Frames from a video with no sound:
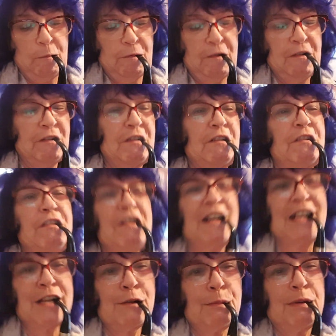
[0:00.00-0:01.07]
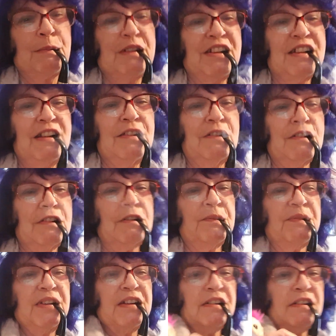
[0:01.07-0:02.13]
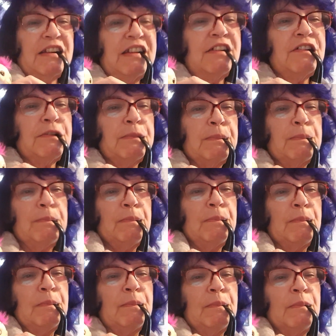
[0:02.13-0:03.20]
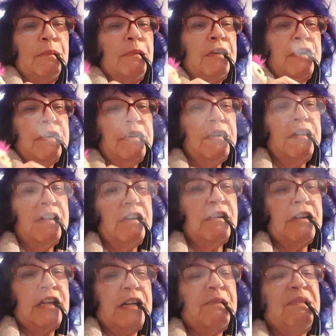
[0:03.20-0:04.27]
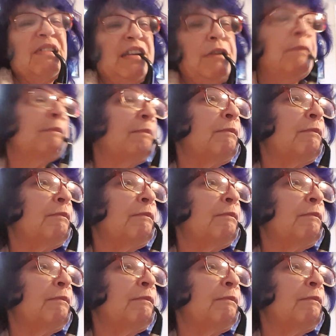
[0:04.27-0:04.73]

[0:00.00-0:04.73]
I don't know, you guys have probably seen those little fingerlings. They're a lot of fun.